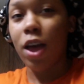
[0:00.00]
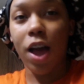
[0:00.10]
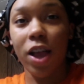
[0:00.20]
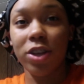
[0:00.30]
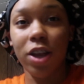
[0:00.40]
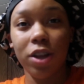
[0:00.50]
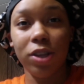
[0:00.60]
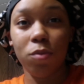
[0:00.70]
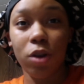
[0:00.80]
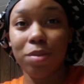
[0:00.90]
I guess I can
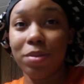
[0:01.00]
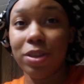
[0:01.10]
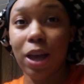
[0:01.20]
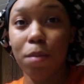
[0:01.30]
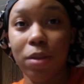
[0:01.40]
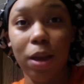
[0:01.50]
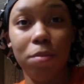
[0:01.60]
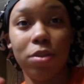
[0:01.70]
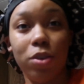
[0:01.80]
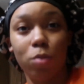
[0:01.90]
just watch me time
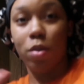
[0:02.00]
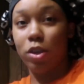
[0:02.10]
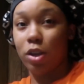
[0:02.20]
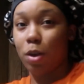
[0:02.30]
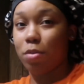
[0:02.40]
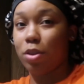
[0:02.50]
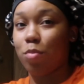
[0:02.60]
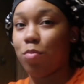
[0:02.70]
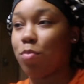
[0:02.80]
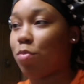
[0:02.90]
lapse and do my skincare
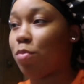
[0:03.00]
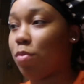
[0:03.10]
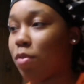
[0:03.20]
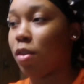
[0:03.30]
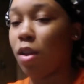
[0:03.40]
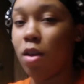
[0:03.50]
routine.